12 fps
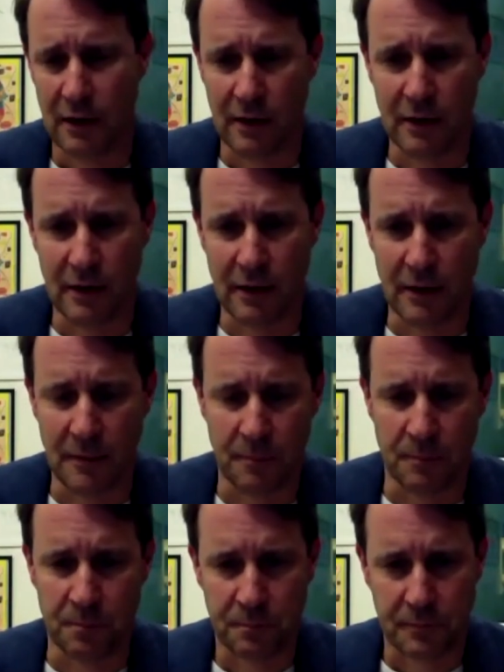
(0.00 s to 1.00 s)

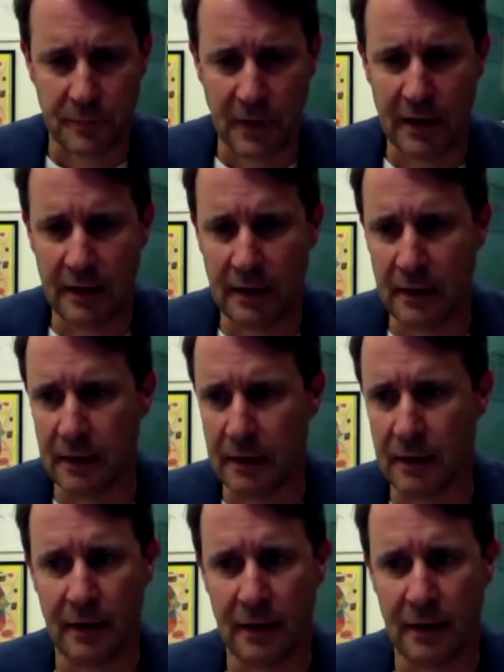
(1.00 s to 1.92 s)
um, uh, uh,